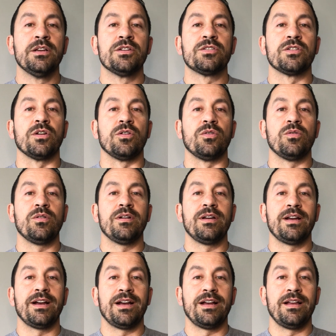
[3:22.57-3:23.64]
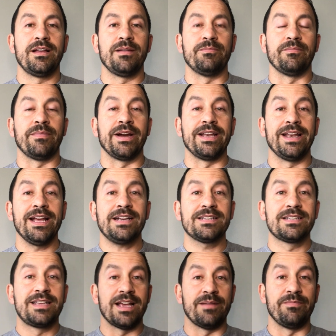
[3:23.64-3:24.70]
So my
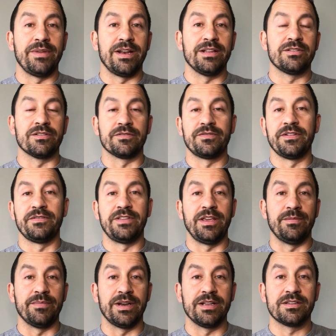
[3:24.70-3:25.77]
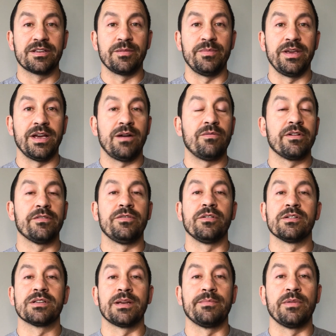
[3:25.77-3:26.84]
next 10 minutes or 15 minutes could be, I want to
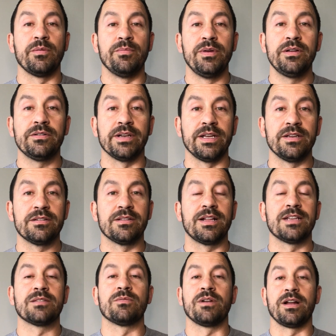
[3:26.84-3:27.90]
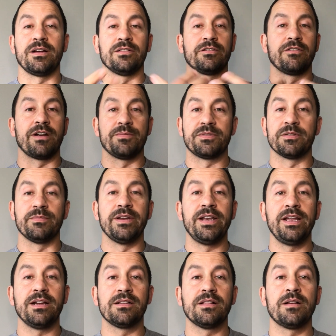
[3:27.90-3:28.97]
focus on mobility. So that's when I'll grab some
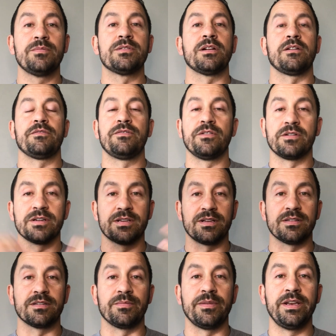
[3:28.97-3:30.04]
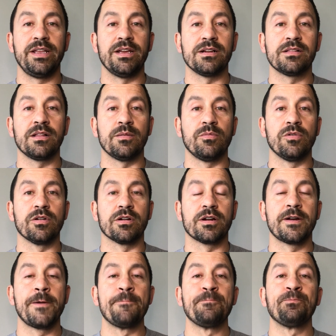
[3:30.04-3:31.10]
Indian clubs and I'll focus on some Indian club
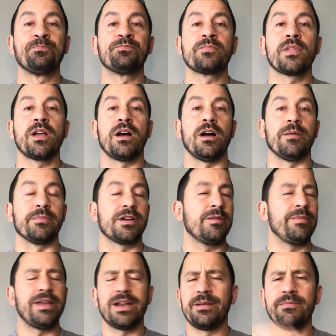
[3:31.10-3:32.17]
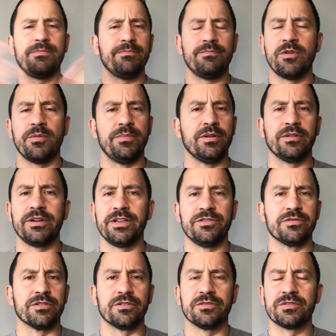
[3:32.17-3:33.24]
work. Could be any mobility
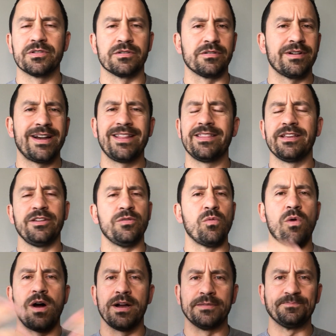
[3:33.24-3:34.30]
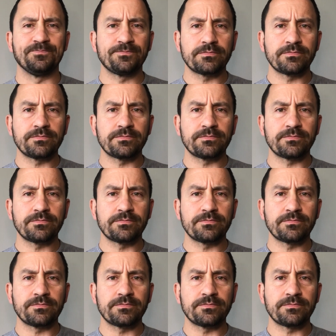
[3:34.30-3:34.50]
drills or anything you want.